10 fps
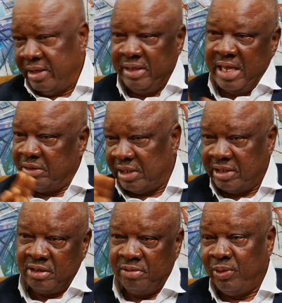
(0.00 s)
in the actual
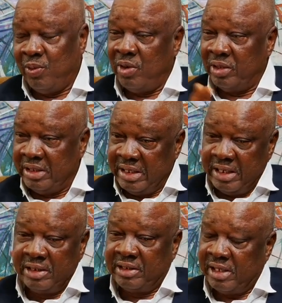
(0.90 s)
sense of the word. In
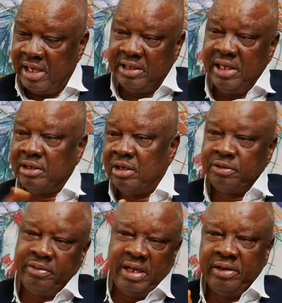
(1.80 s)
these 8 years of
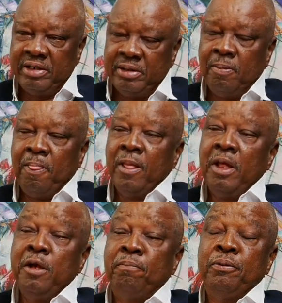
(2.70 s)
civilian regime,
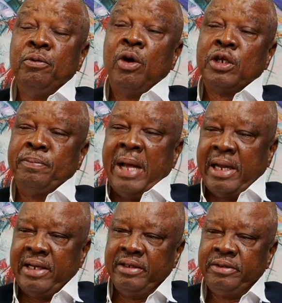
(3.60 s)
he pulled us
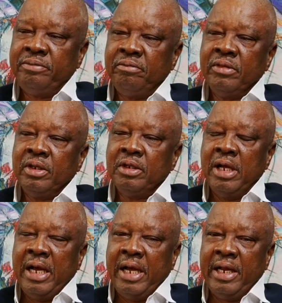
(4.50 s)
back. What
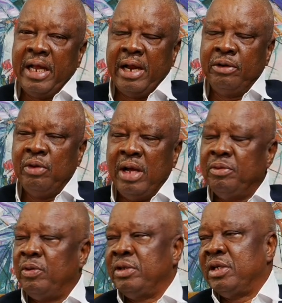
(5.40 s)

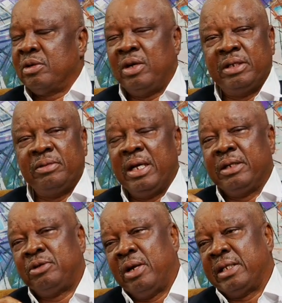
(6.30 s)
do you call it?
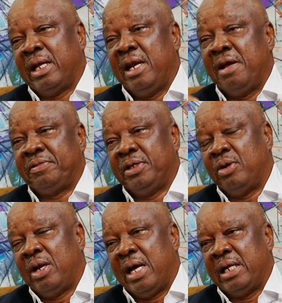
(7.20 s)
Jonathan left the
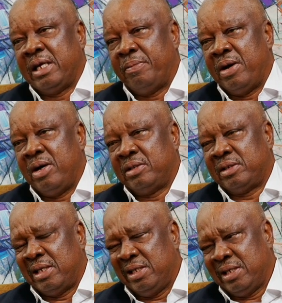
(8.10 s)
dollar at about,
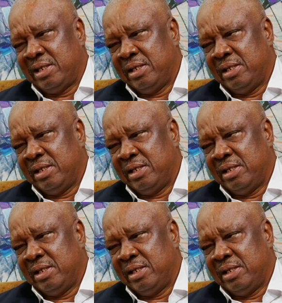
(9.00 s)
I think,